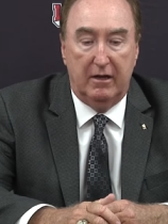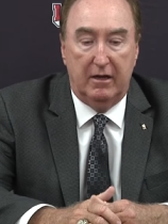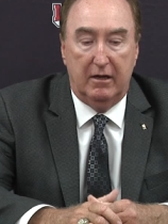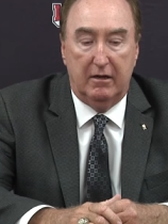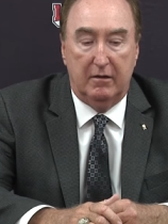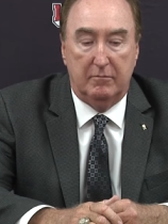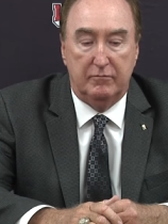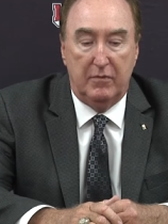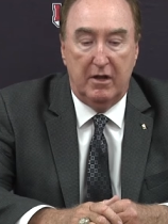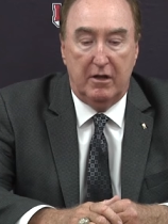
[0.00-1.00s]
Uh,
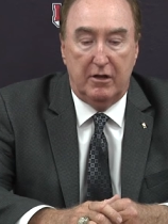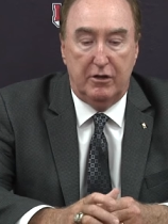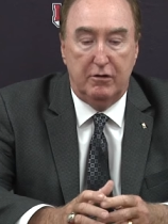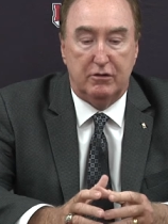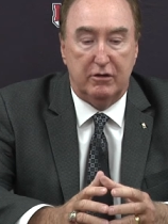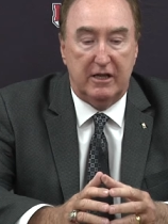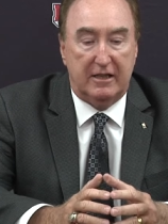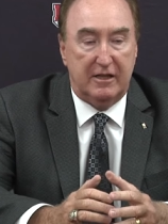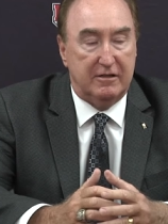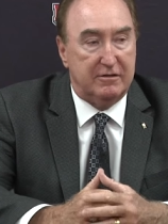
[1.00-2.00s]
usually
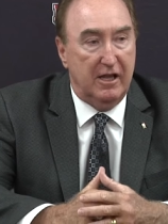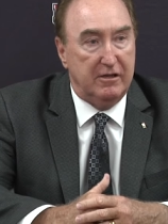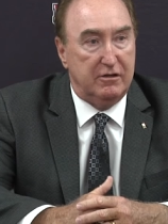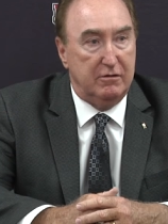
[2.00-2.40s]
at these things,